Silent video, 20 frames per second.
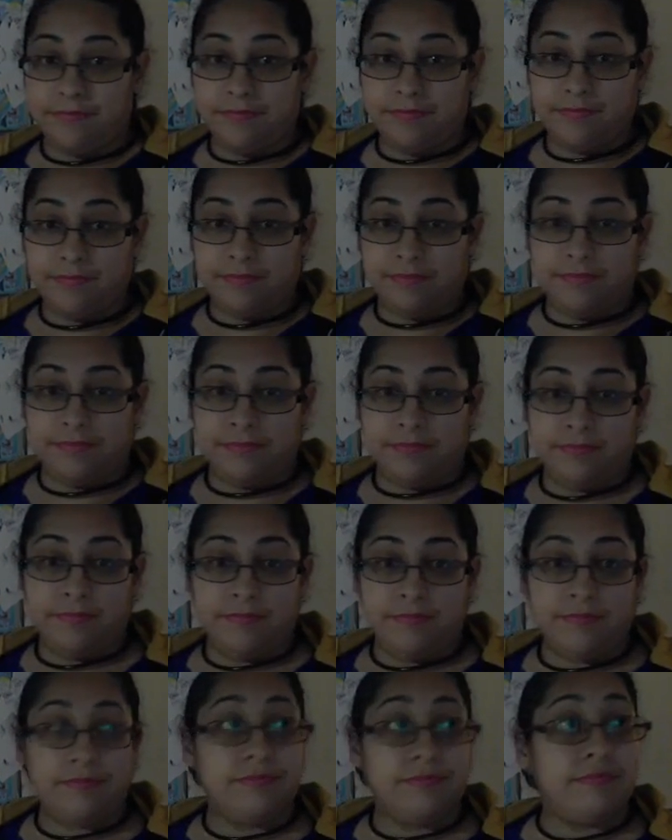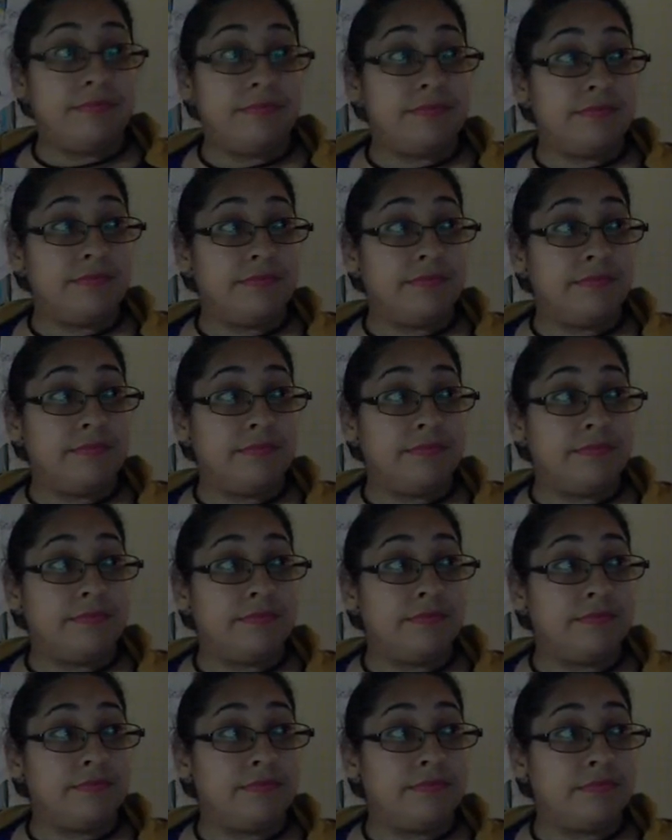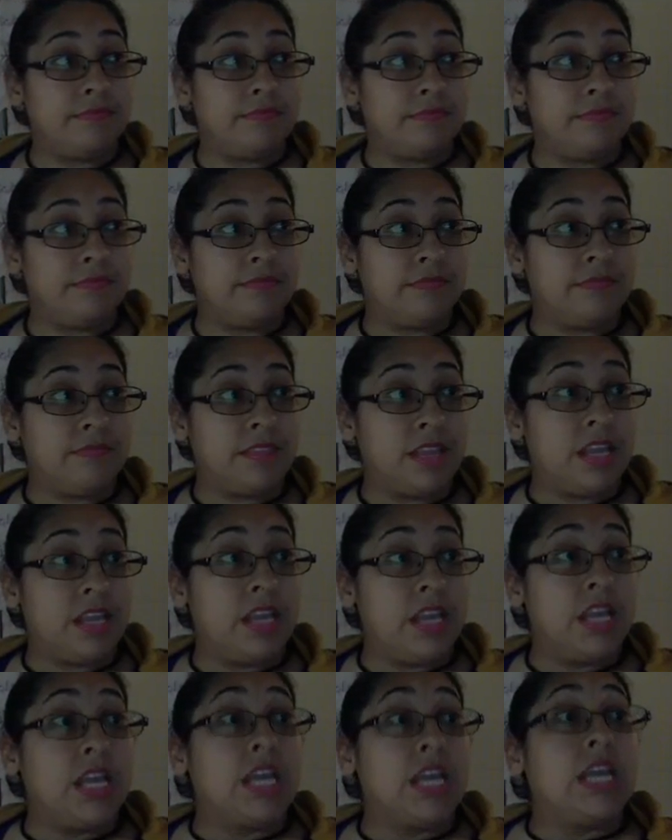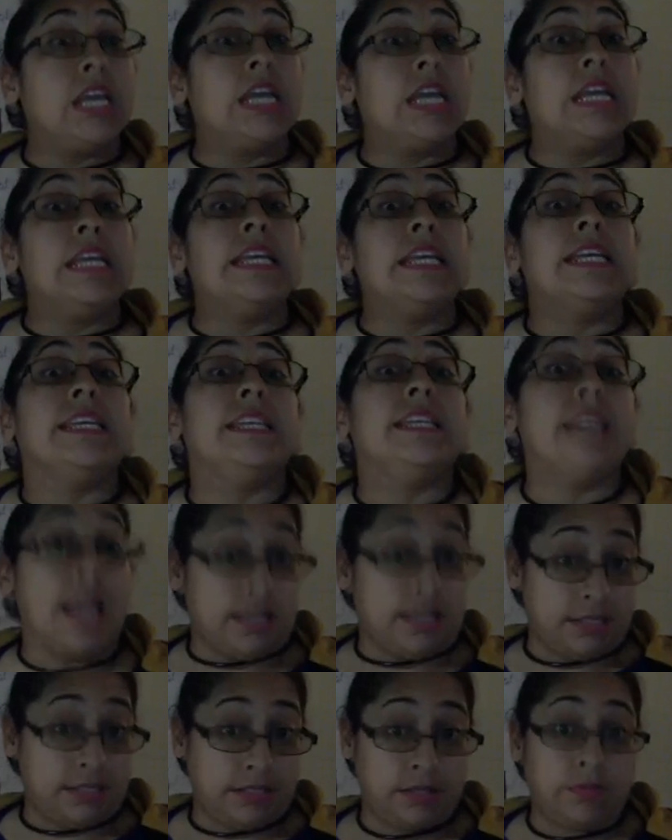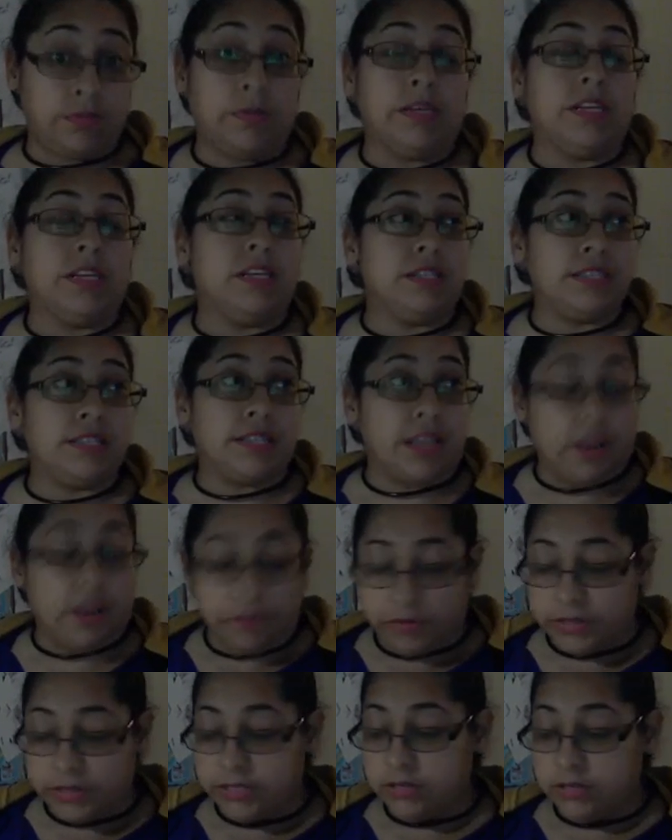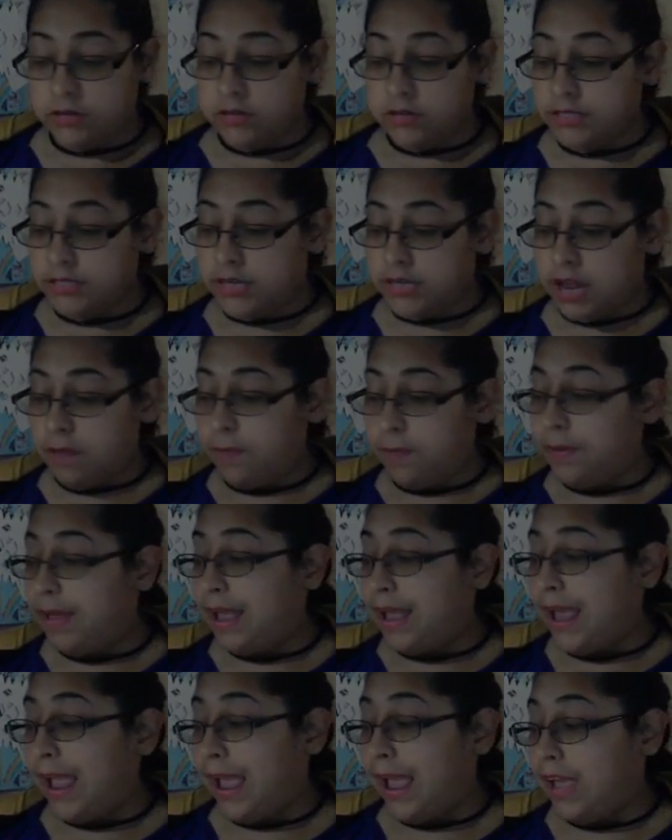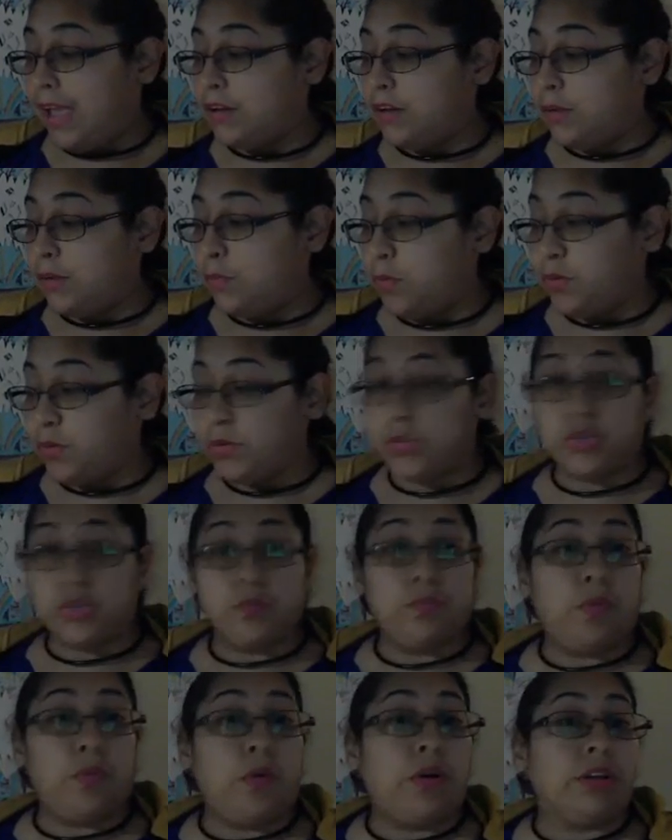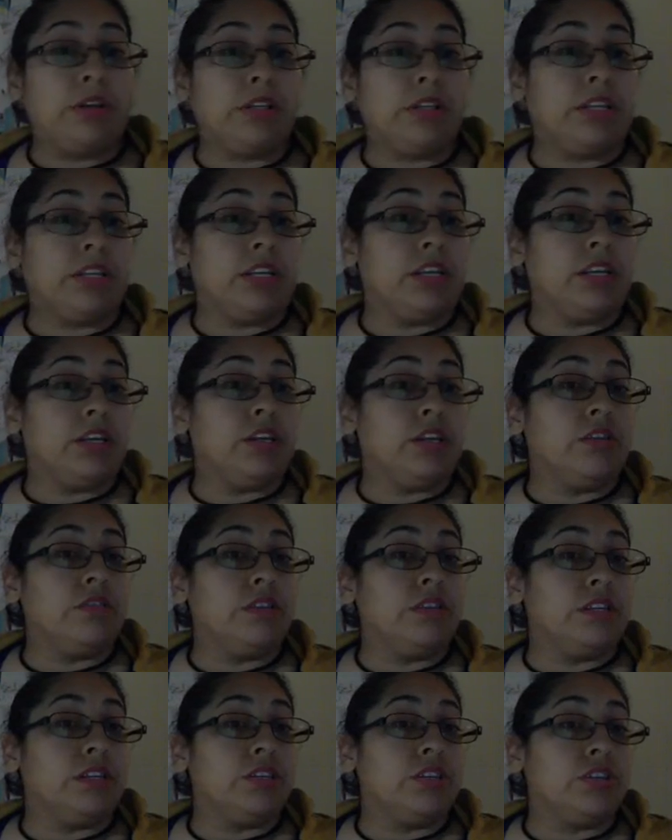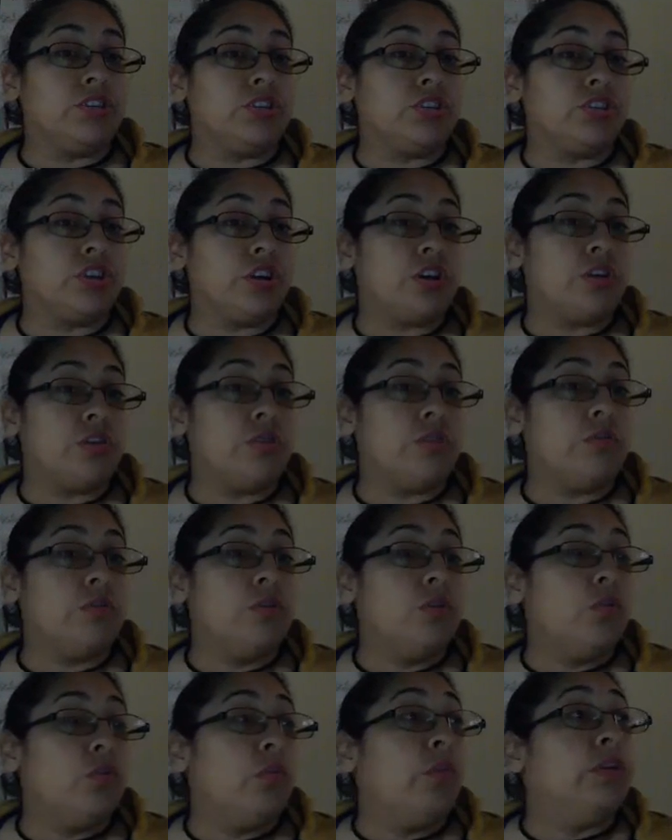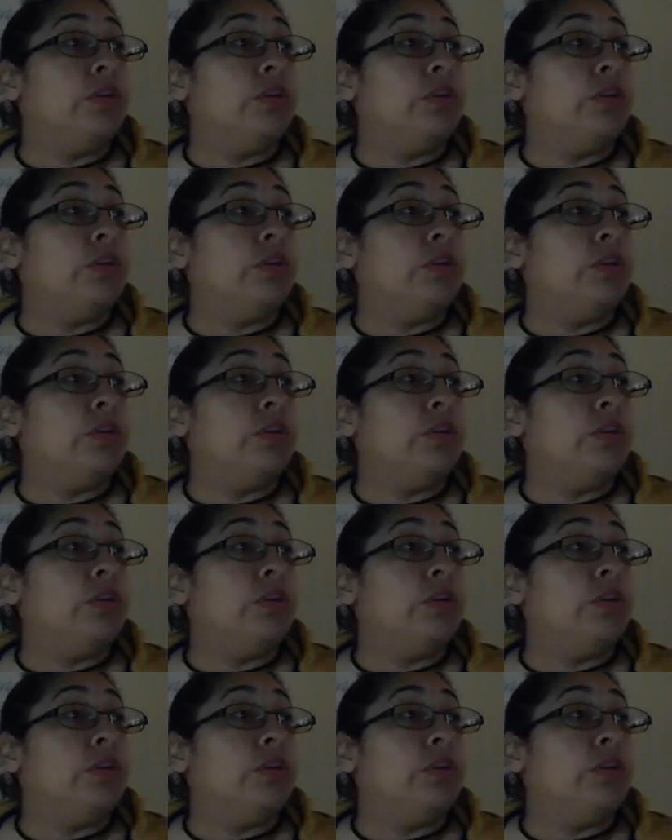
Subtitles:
Chris, do you want us to show all of this when they're solving them? Yes, we need to see every single step, and most importantly, you need to show which